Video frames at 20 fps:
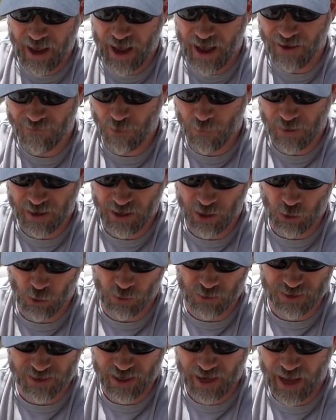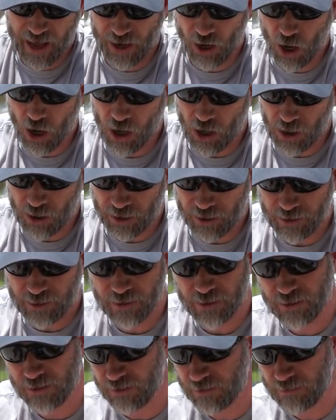haven't been used at all
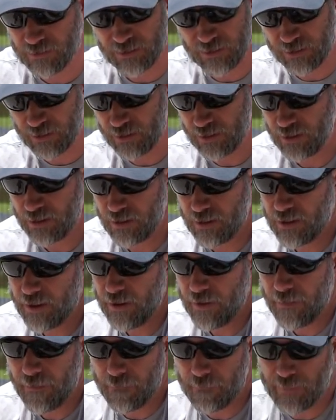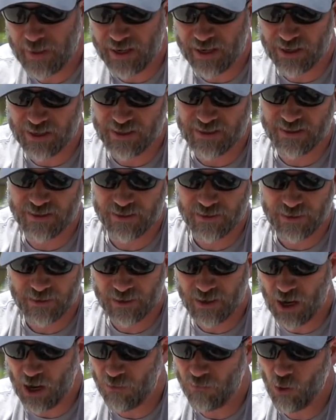because
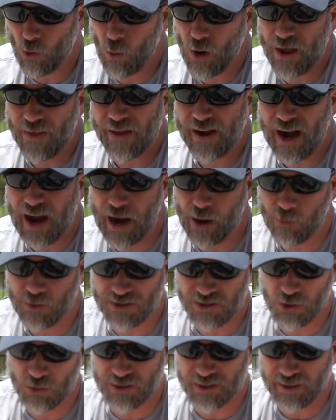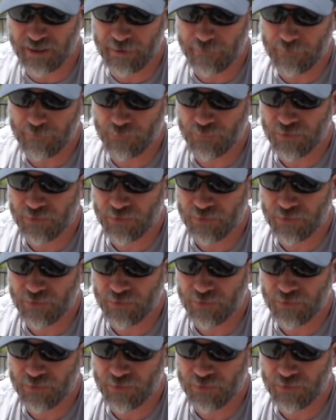of the way that I was using it.